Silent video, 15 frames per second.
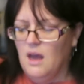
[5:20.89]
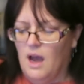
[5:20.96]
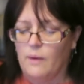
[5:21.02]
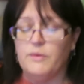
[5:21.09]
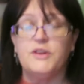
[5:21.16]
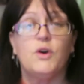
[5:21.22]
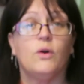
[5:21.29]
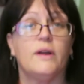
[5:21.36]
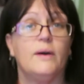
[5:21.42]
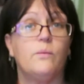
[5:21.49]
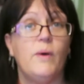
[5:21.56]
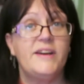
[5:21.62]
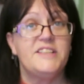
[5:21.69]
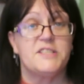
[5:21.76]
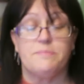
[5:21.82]
I would call it a
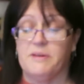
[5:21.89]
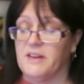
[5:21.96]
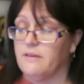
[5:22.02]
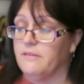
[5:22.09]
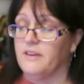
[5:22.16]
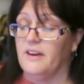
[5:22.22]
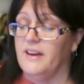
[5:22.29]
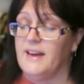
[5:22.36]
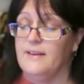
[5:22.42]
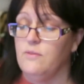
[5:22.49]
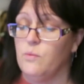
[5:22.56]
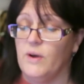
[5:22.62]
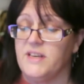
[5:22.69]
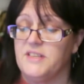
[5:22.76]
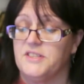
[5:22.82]
waist, but I don't think I have
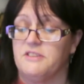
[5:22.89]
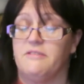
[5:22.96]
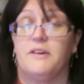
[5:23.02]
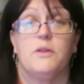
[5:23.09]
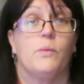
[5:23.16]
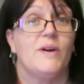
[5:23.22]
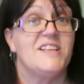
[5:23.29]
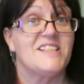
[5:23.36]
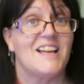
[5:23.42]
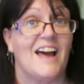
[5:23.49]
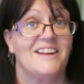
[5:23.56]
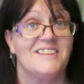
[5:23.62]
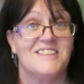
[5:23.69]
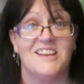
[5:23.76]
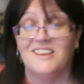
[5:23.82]
a waist. Around the
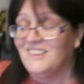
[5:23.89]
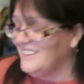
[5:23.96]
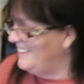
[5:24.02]
waistland.